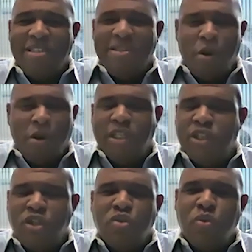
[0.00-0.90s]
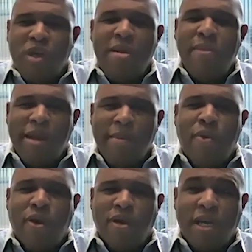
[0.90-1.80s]
So it's yeah. extremely
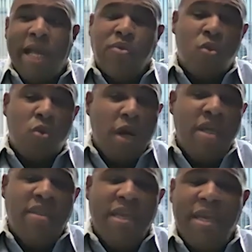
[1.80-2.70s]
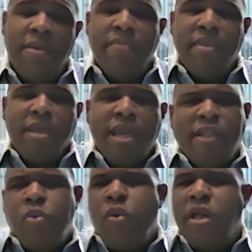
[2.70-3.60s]
important. And that's one of the
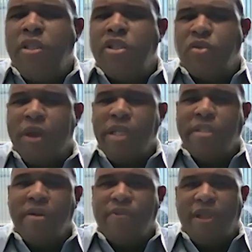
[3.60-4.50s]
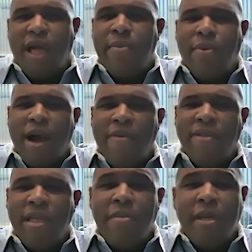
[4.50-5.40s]
that's one of the strengths of flying
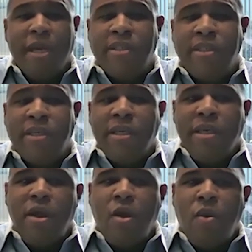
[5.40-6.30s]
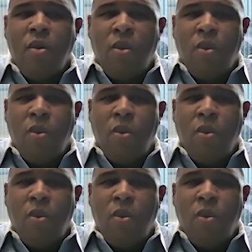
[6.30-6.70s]
privately because, you know,